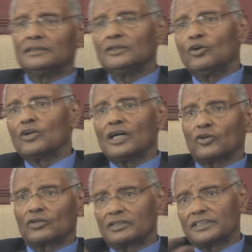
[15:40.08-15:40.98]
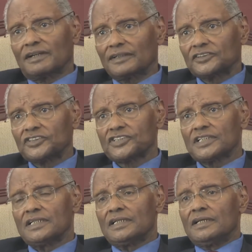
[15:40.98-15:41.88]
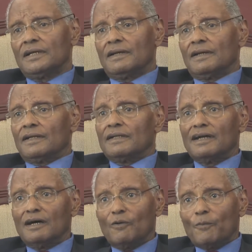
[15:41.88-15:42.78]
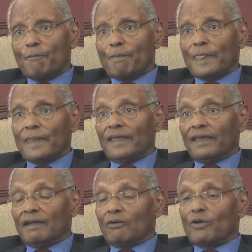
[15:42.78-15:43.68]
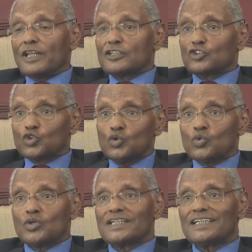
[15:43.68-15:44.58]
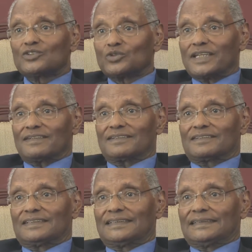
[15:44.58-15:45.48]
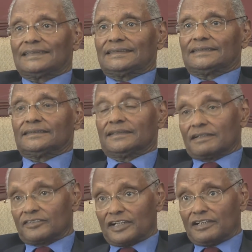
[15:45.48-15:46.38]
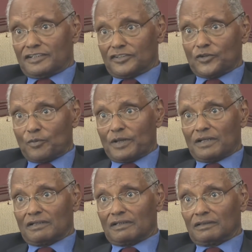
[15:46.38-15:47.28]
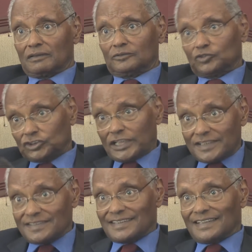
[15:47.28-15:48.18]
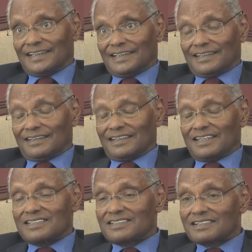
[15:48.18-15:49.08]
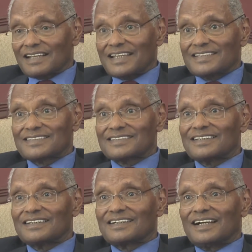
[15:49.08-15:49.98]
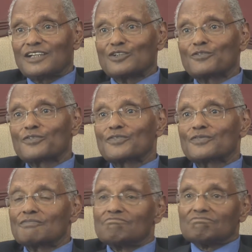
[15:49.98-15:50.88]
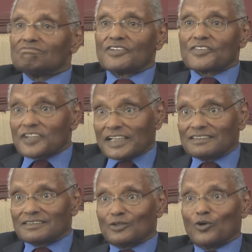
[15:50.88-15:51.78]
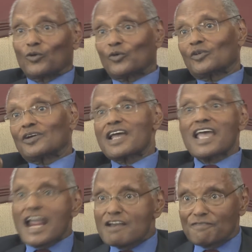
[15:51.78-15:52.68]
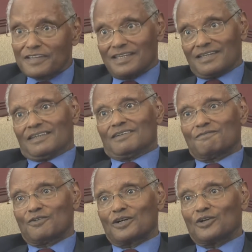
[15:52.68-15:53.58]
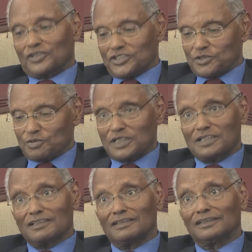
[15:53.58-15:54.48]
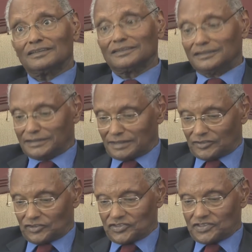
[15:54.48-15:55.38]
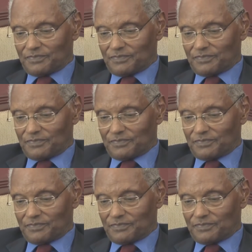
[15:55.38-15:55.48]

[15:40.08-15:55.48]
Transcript: all our detractors. Now, when the two get together, the Eritrean and Ethiopian states, it creates a kind of threat or envy for our Egyptian detractors.